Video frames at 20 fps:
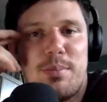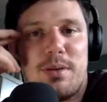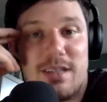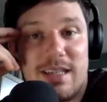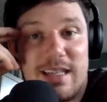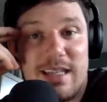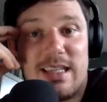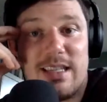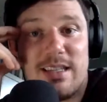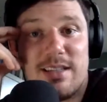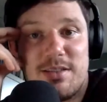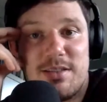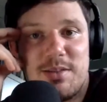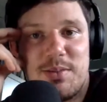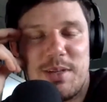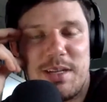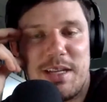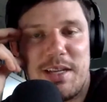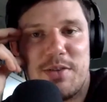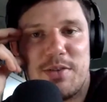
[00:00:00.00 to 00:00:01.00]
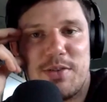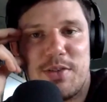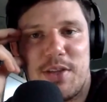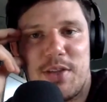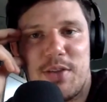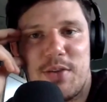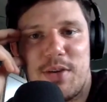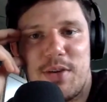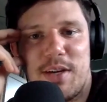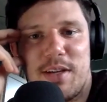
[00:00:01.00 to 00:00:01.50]
Belize when he was on
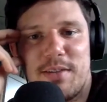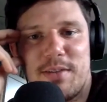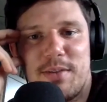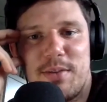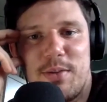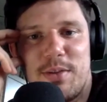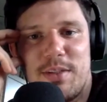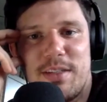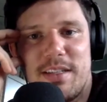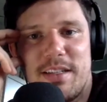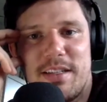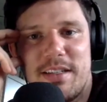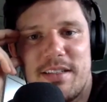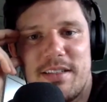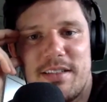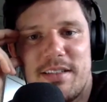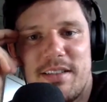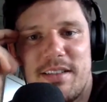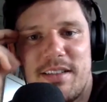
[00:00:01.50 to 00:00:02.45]
the run with Dylan.